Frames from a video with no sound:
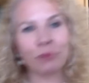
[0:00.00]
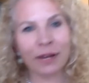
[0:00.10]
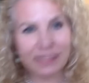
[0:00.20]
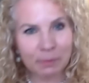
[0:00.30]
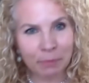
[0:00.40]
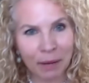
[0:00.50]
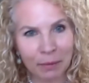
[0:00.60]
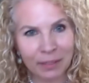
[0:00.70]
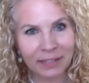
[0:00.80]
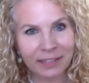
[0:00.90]
praise in
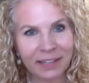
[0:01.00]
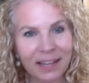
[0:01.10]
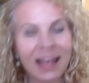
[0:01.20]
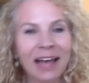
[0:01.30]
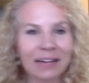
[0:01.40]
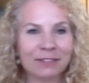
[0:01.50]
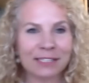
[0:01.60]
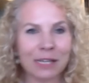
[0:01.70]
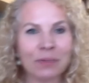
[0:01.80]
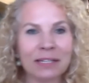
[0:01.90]
public and if
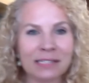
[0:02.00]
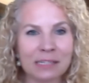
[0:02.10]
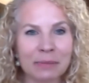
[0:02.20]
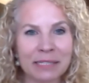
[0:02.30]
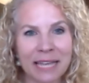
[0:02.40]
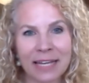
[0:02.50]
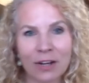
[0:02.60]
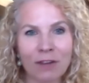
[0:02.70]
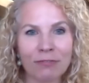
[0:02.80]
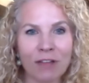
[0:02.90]
someone needs to be taken
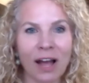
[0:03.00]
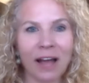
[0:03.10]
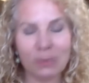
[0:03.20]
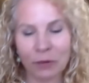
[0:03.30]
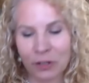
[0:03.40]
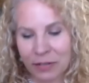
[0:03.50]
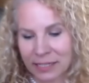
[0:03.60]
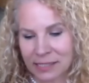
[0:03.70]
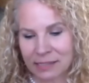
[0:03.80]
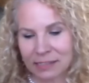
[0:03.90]
offline and where you need
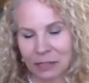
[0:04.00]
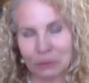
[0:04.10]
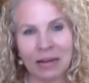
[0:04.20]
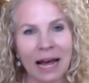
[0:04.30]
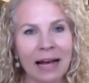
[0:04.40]
to you know